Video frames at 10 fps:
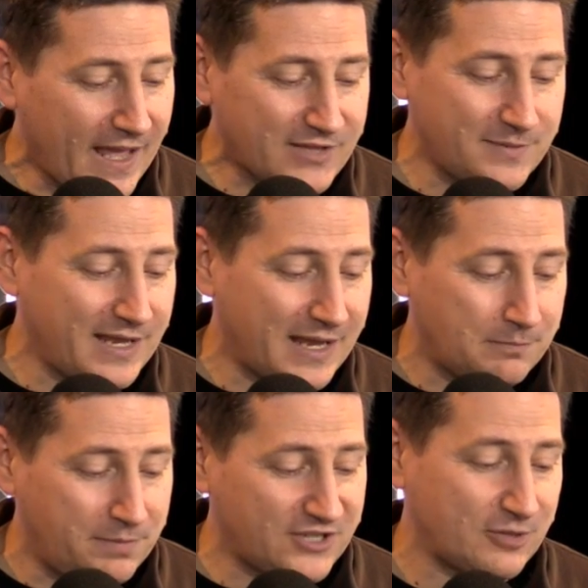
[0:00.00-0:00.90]
X Men
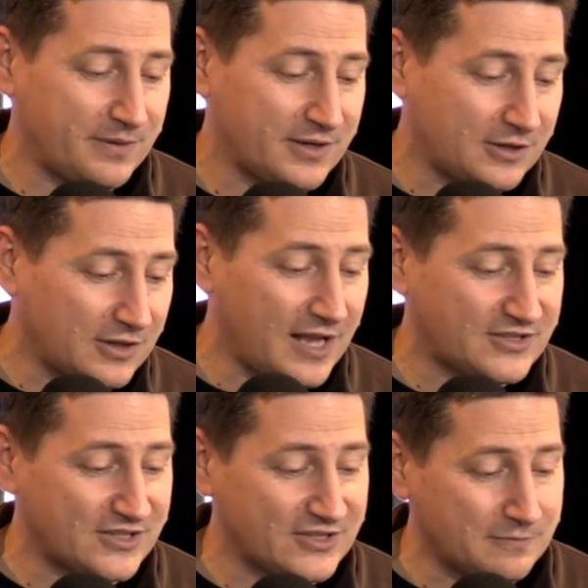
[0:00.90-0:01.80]
had Bishop and
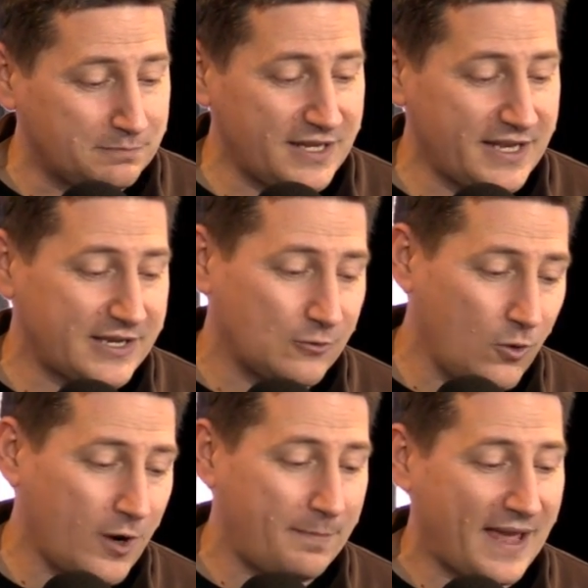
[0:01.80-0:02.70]
Colossus and Blink and
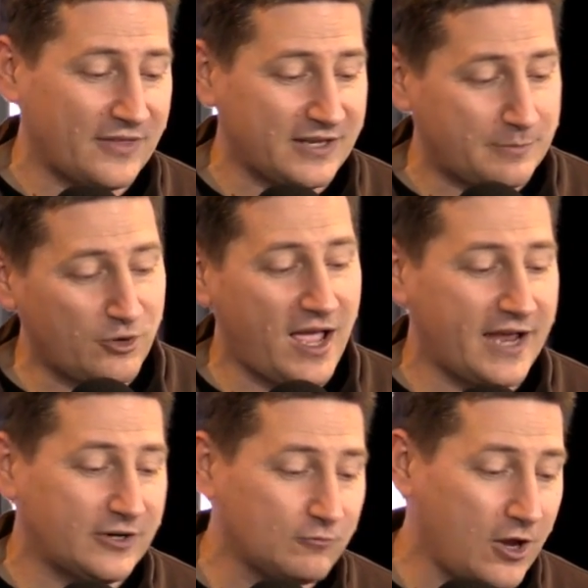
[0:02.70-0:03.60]
Warpath and Kitty
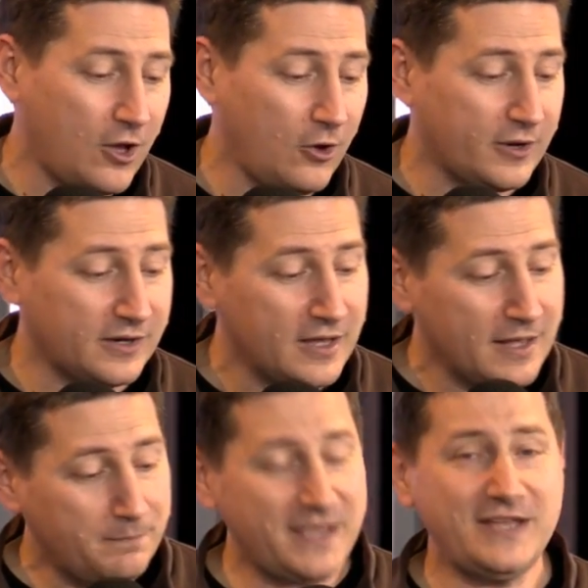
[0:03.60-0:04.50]
Pryde and Rogue and
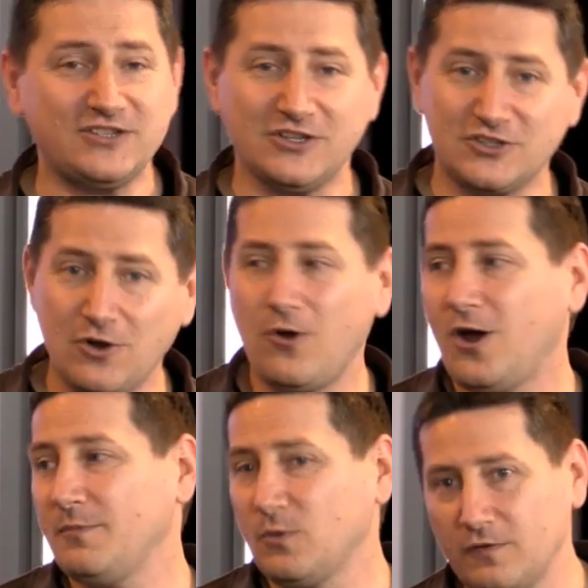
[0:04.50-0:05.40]
Beast and
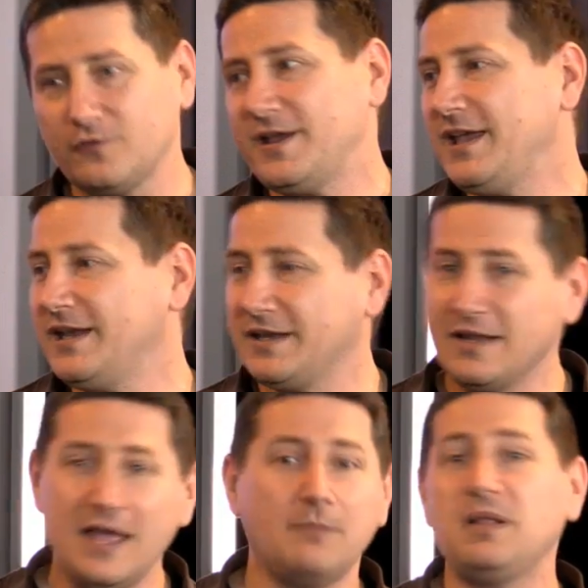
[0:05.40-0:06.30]
Storm and Wolverine
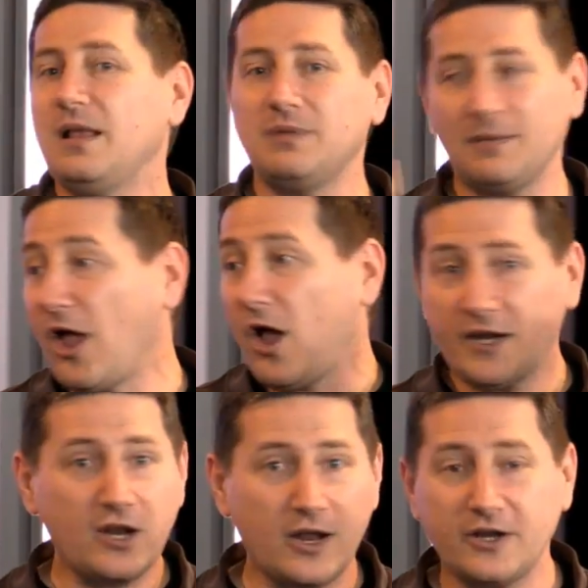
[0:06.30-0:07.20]
and blah, blah,
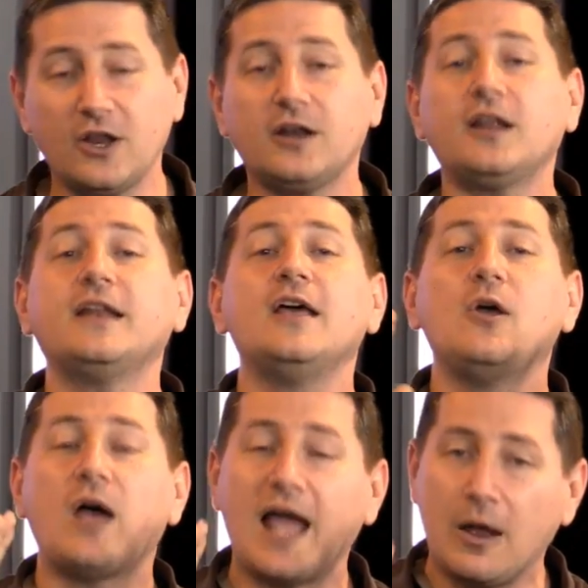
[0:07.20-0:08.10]
on and on and on and on.
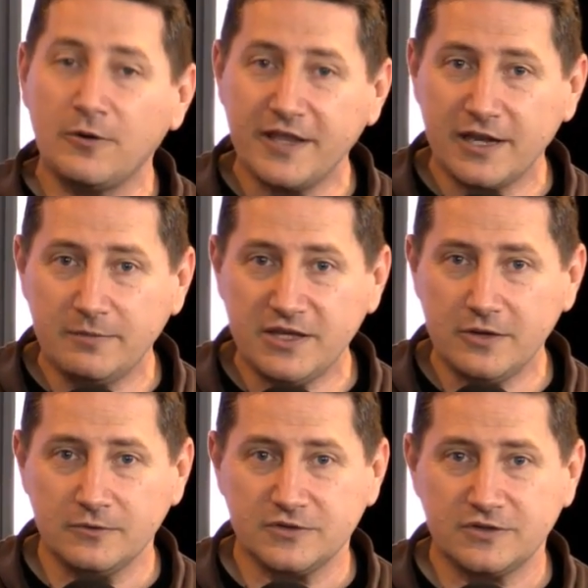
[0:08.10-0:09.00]
How are they going to be
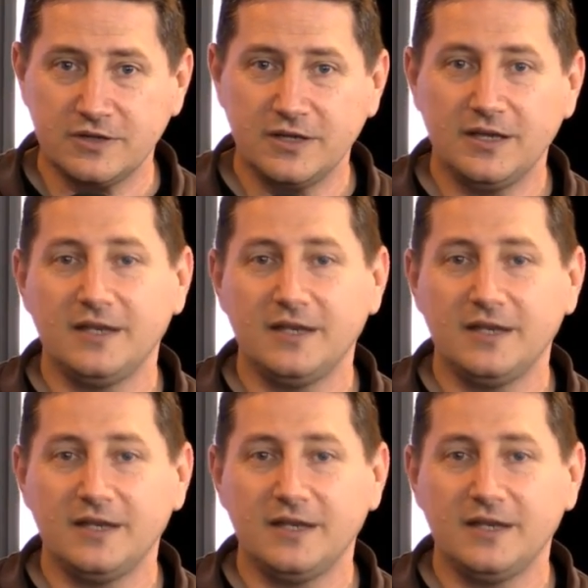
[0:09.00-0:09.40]
used?